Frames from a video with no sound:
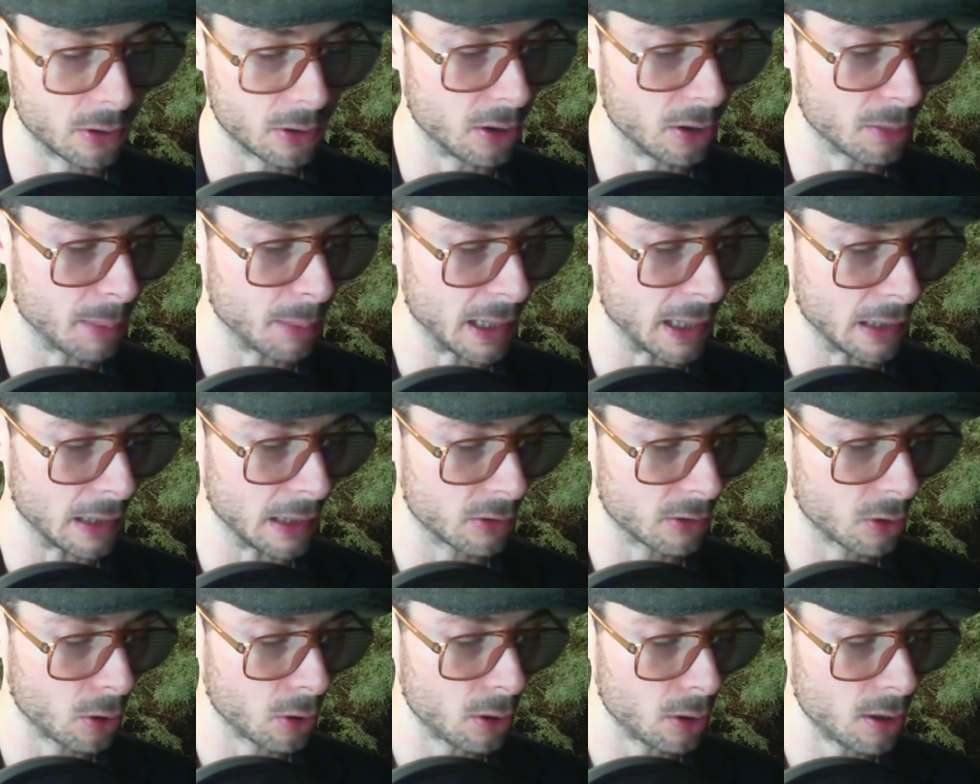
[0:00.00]

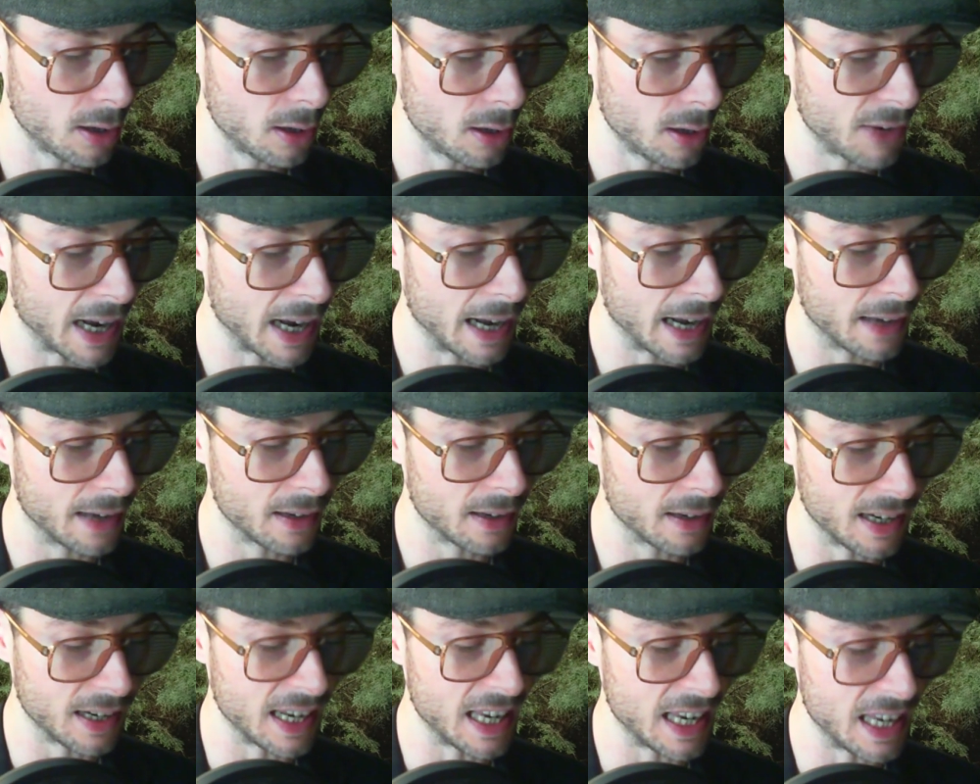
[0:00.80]
underpants could have had
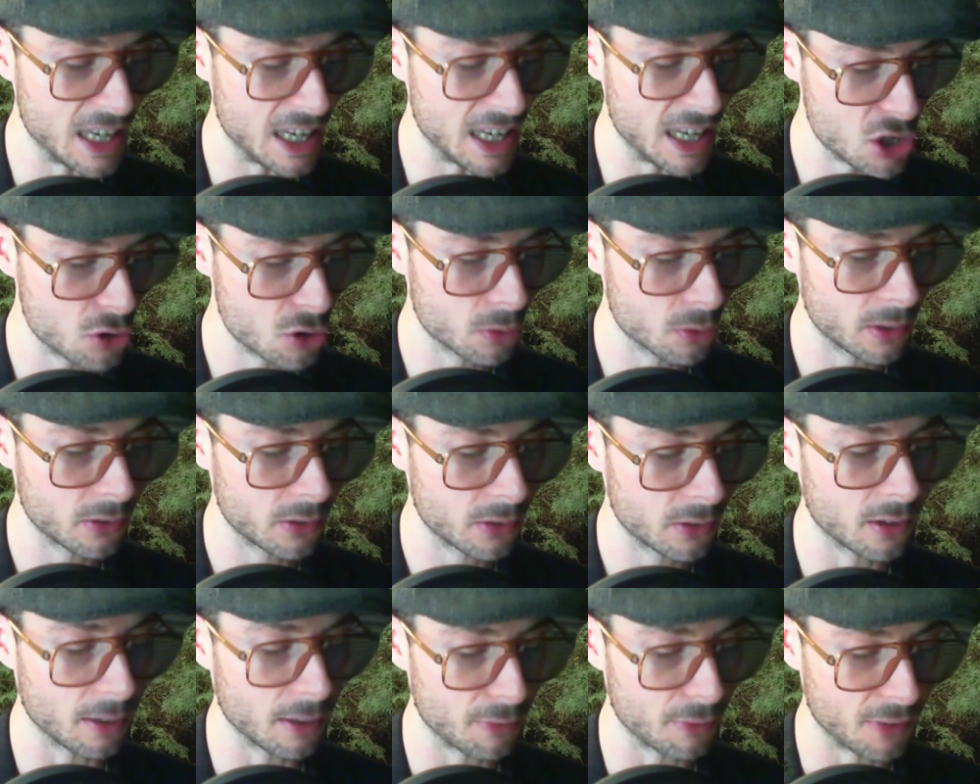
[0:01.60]
an
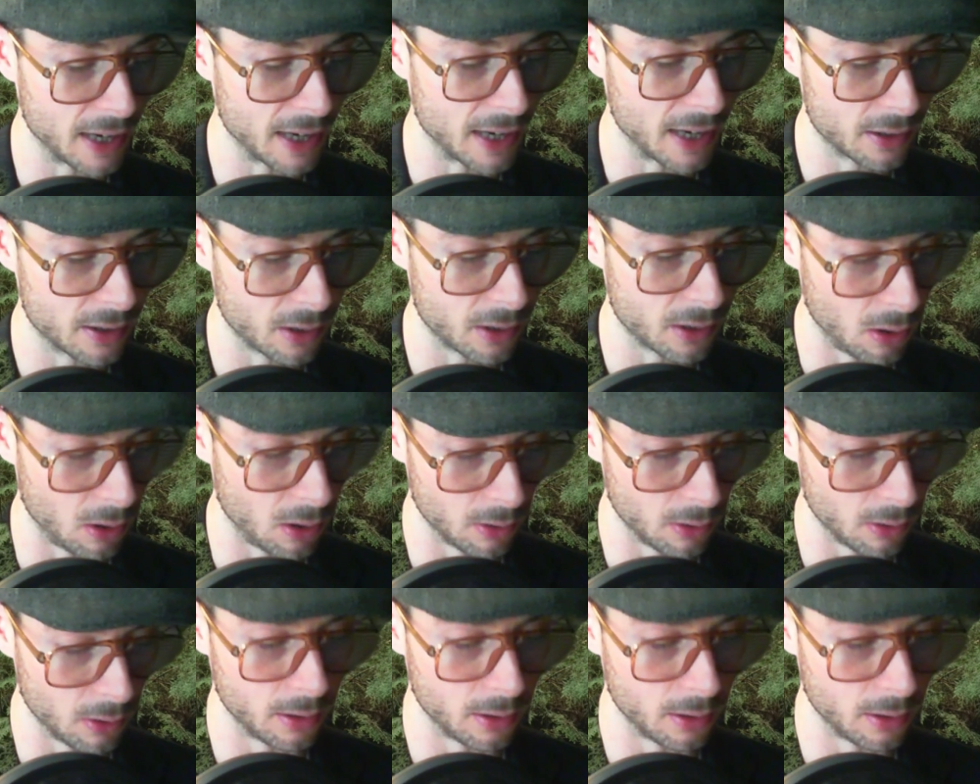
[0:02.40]
injurious effect on